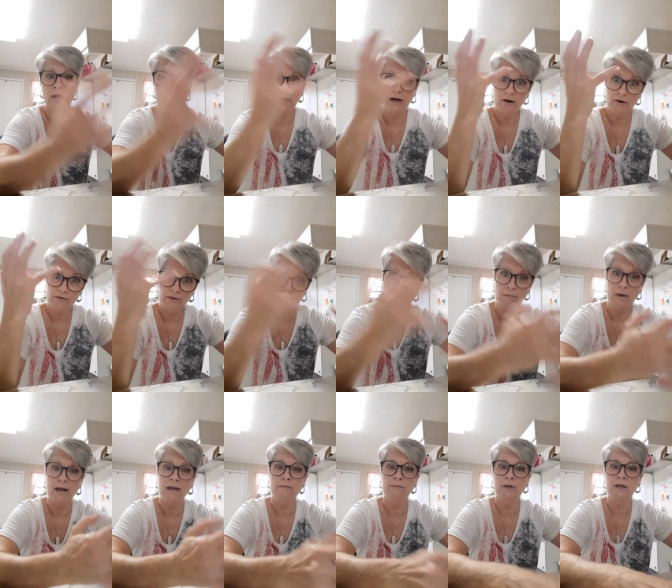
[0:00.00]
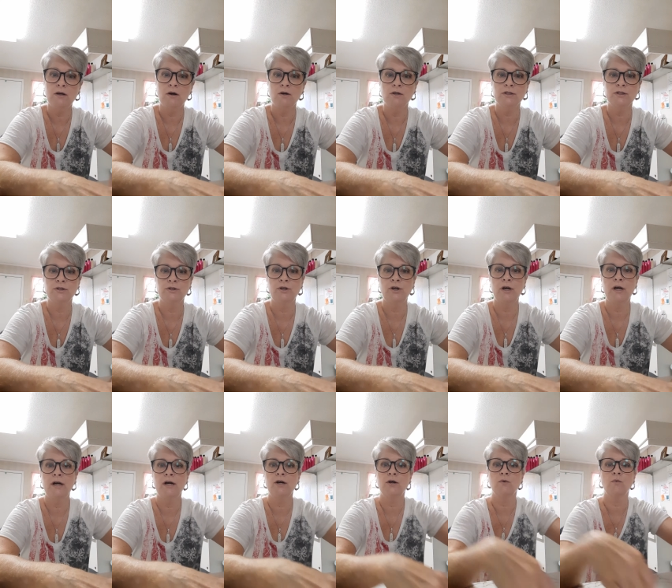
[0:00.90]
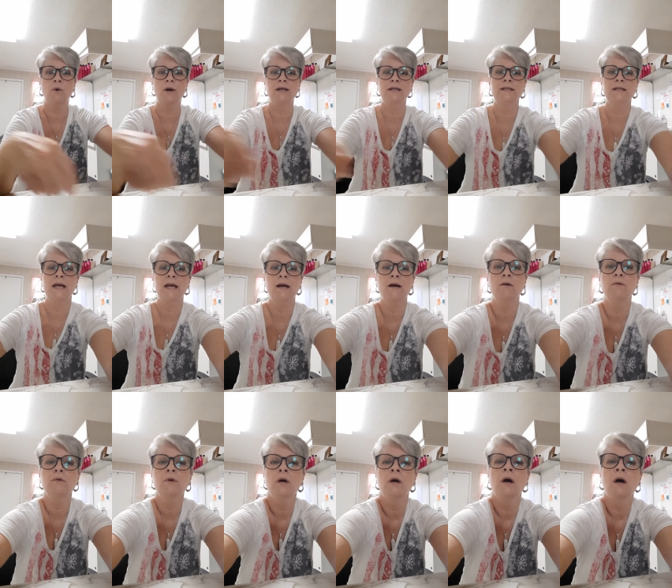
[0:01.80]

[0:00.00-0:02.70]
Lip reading: hair that might be causing your hair to weigh down.